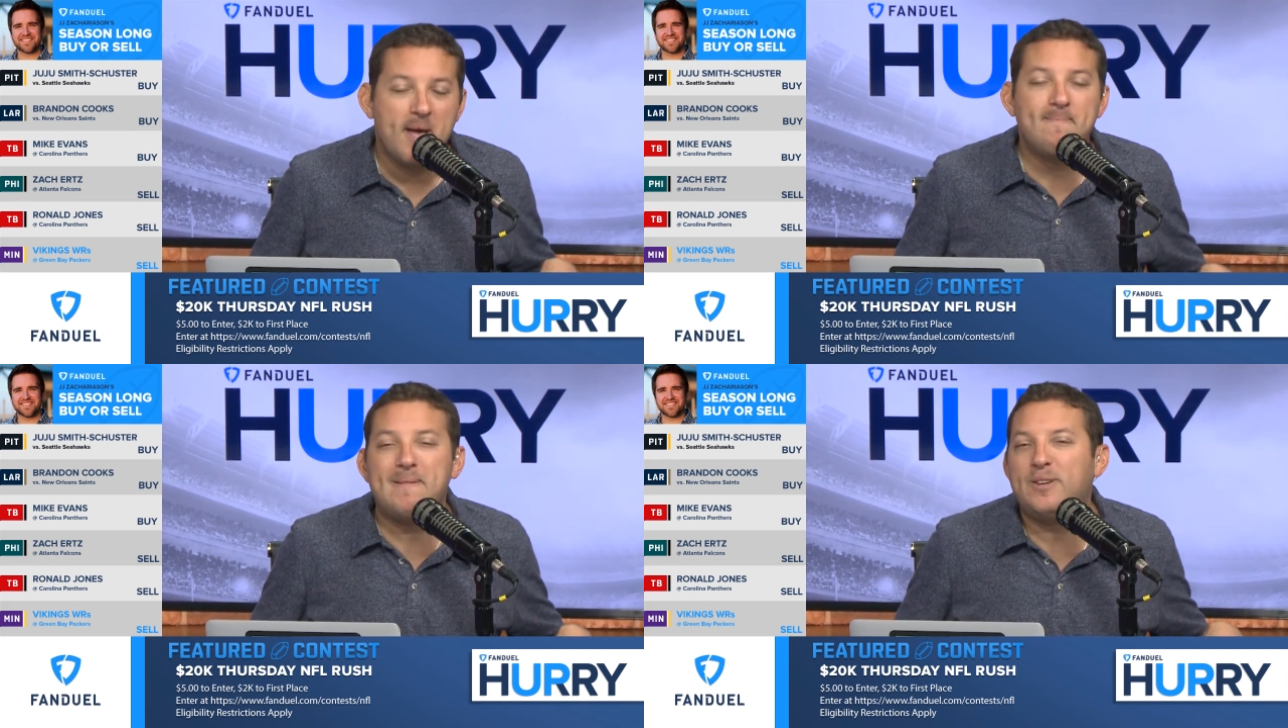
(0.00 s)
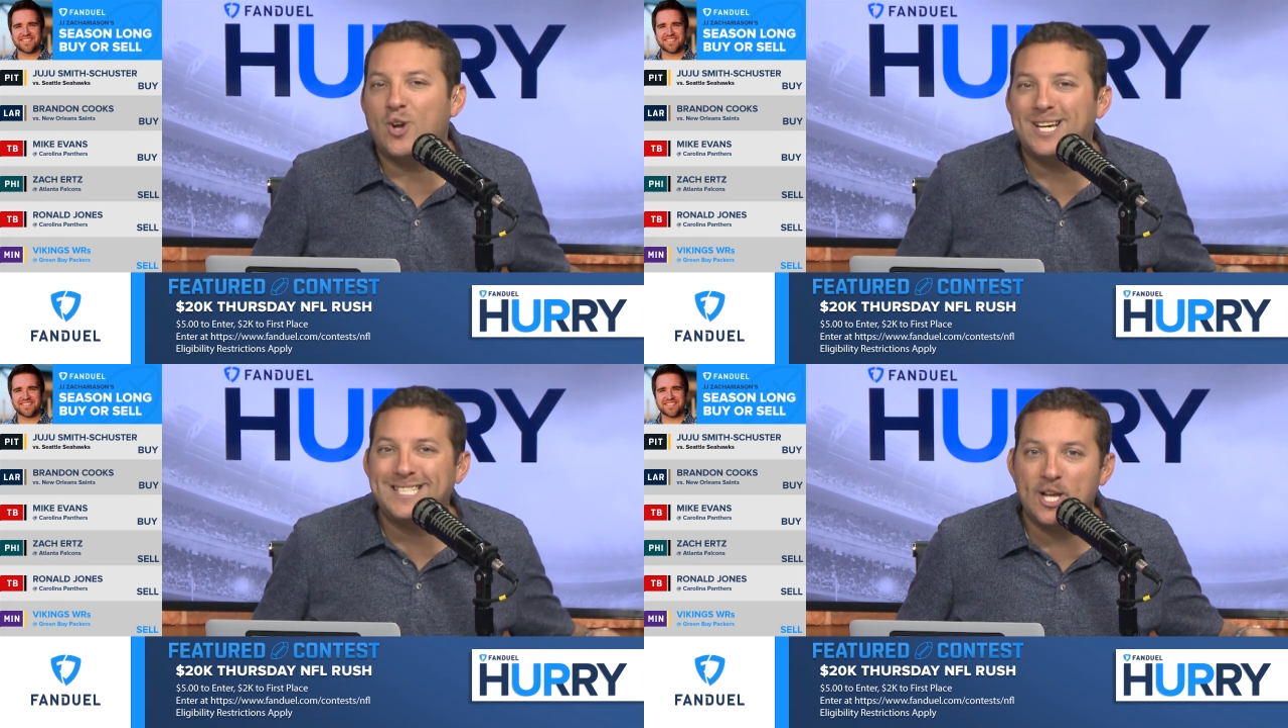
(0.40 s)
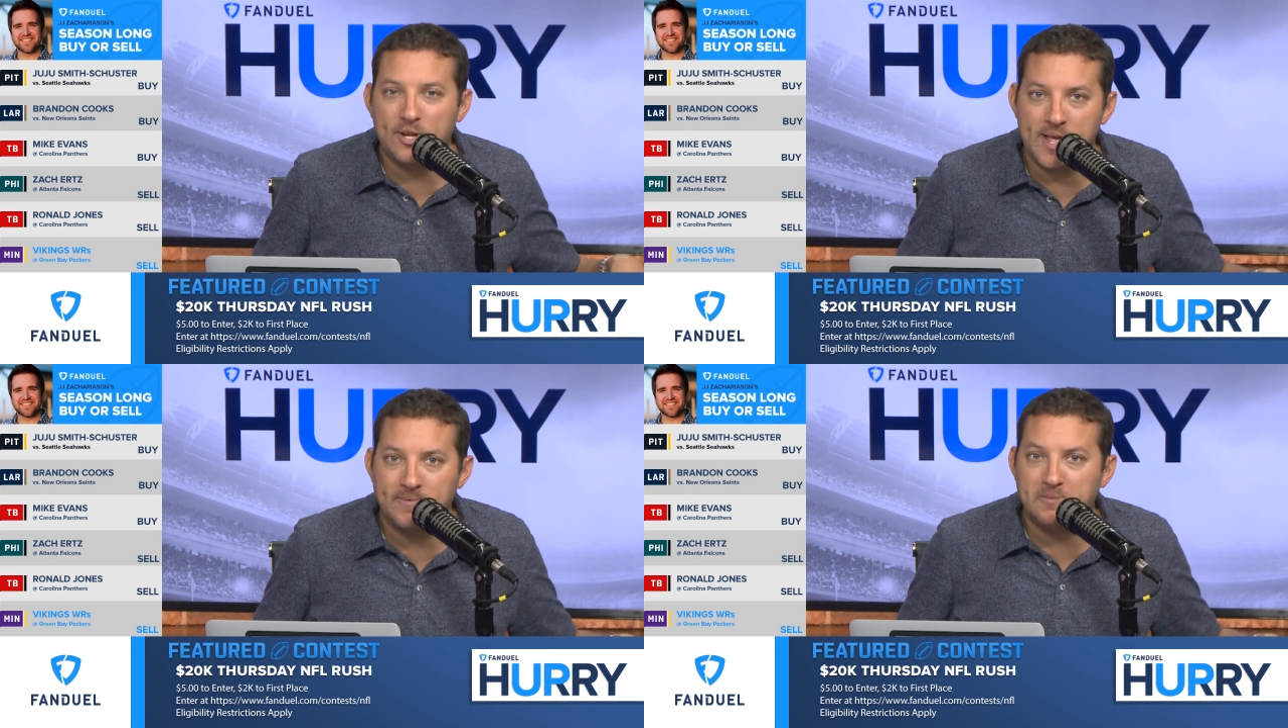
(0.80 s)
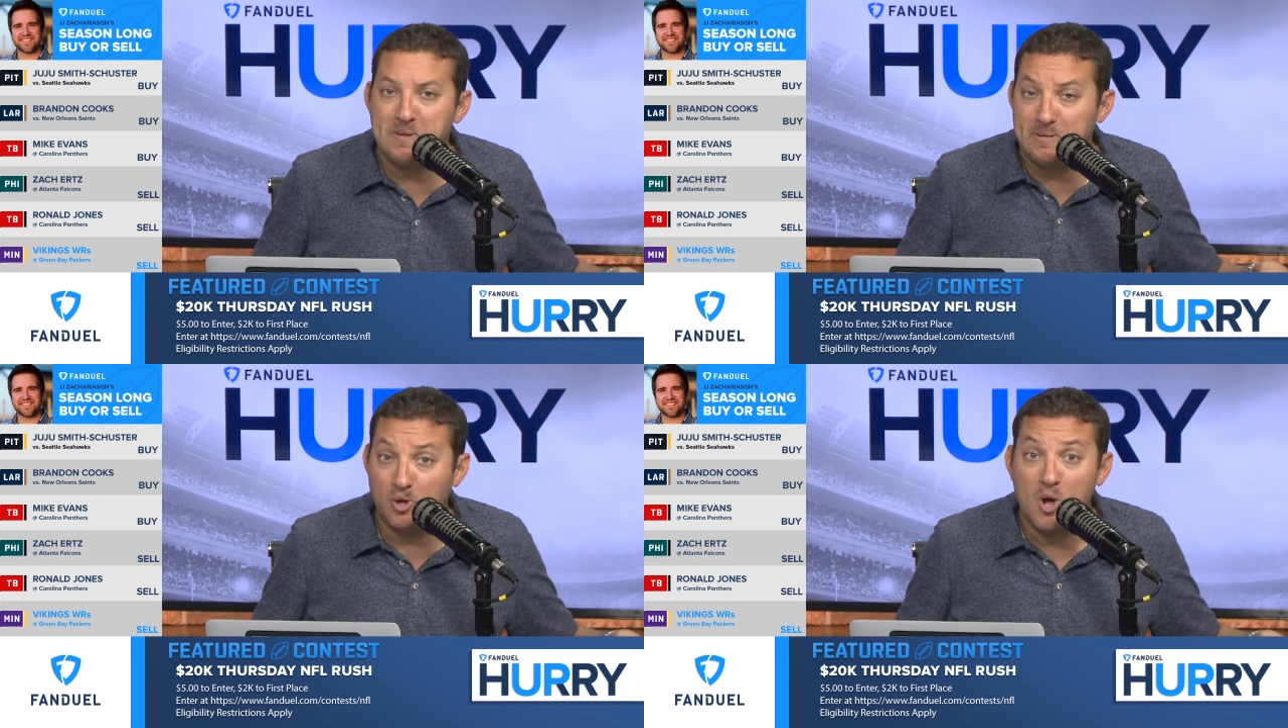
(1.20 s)
Maybe try selling them to
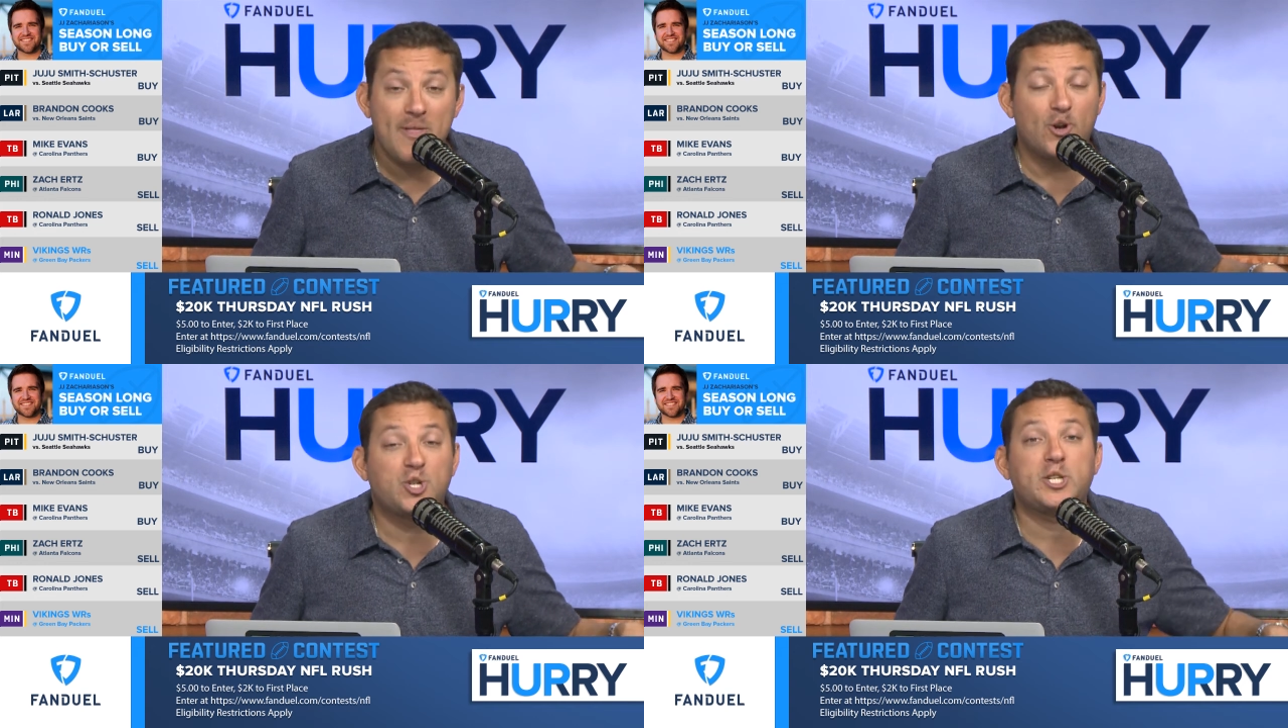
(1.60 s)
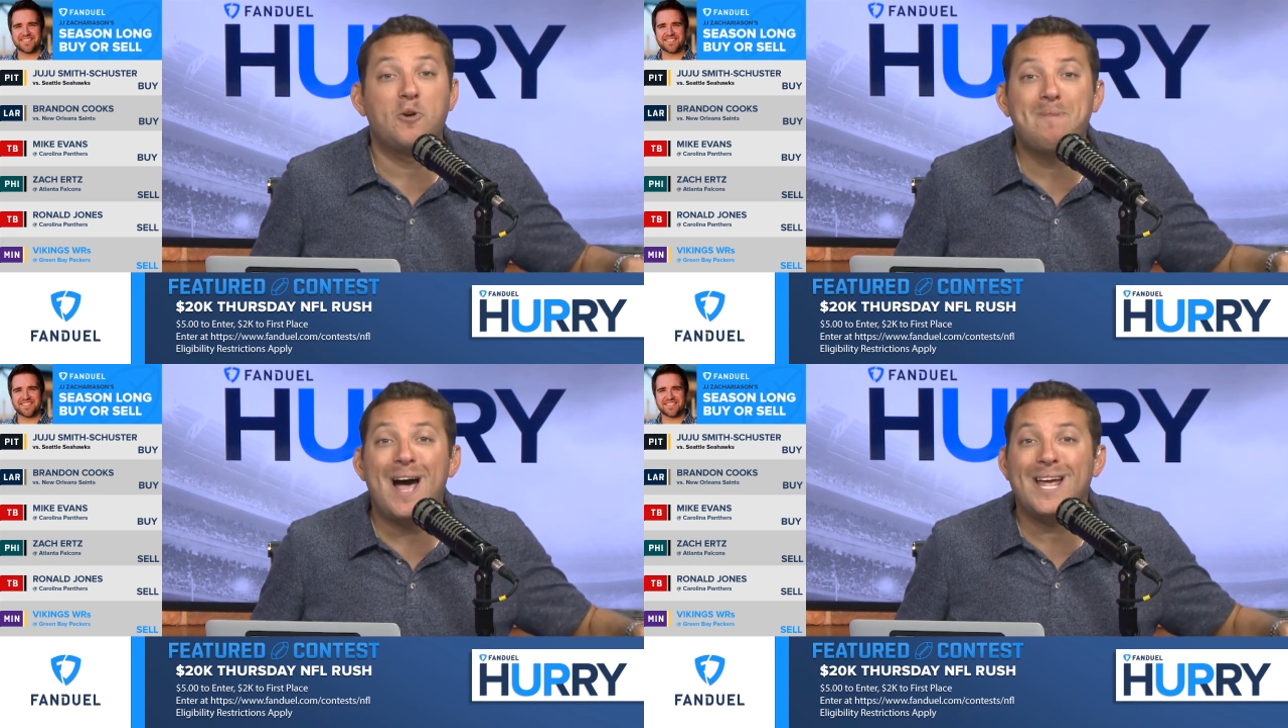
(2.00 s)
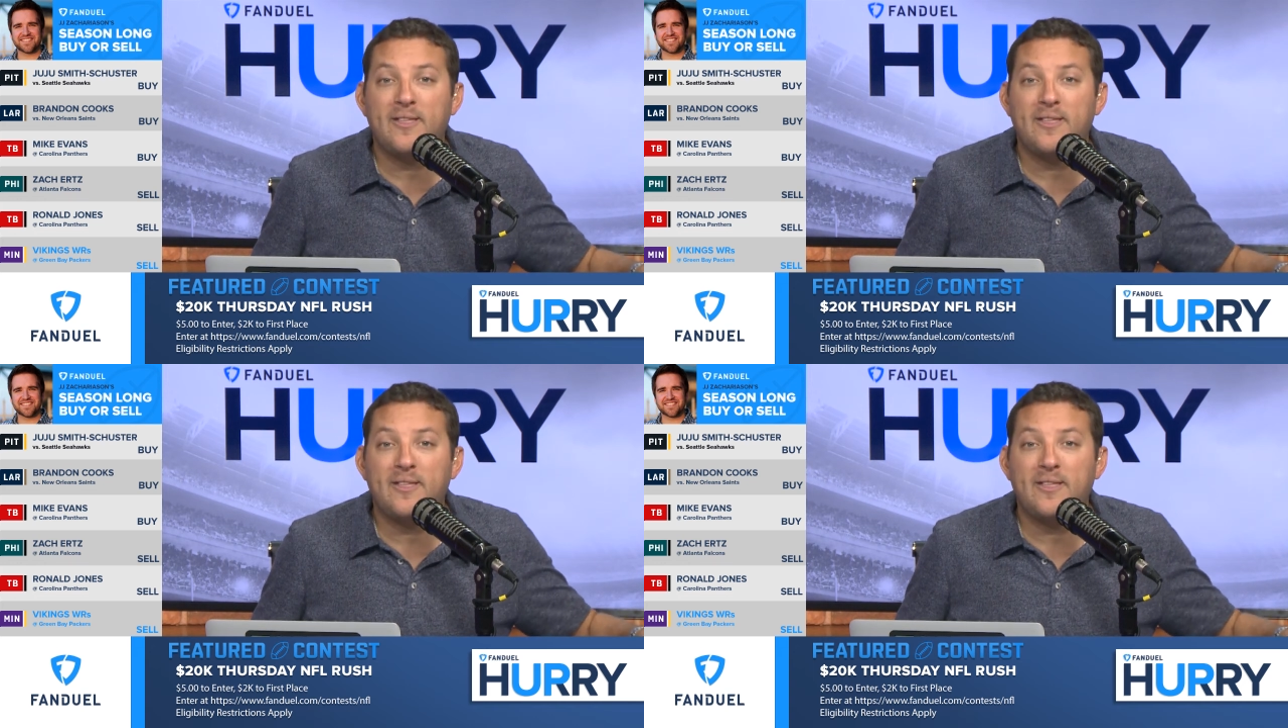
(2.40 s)
people that are still buying